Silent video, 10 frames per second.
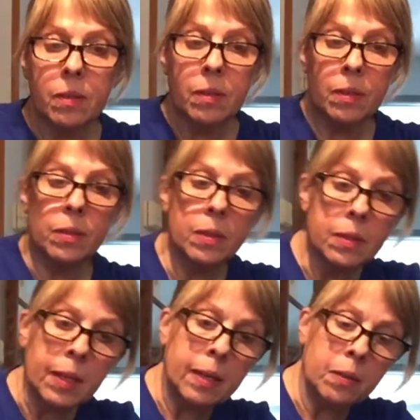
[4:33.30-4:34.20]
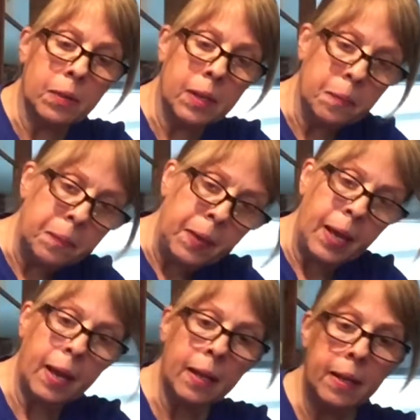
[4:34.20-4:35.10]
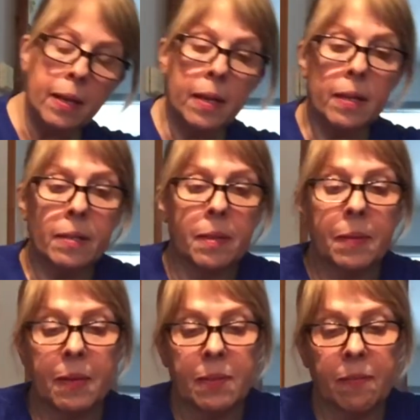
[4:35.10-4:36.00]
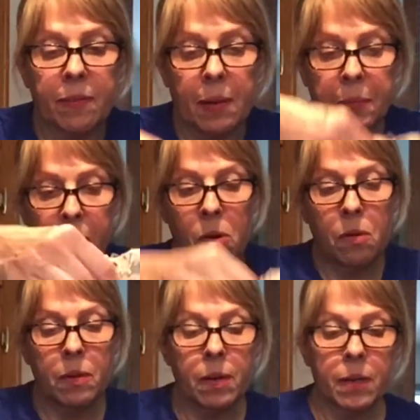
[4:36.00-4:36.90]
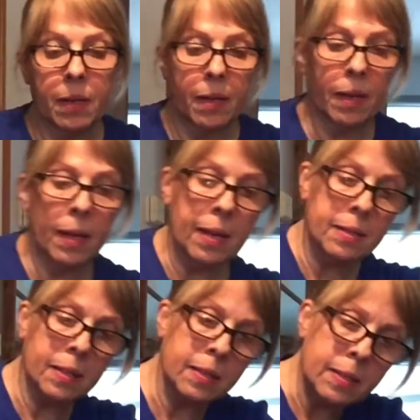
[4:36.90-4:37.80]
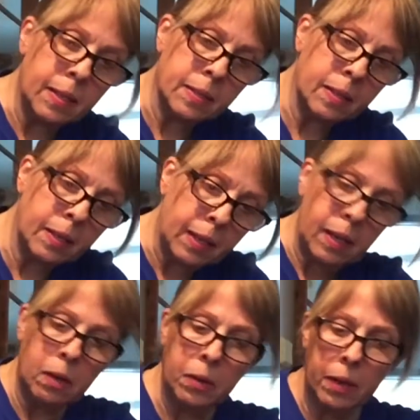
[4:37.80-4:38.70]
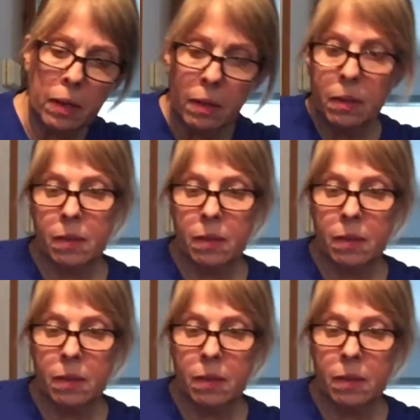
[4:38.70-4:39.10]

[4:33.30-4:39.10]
You just kind of want to pat it. Sometimes I'll flop it over in case it sticks to the counter.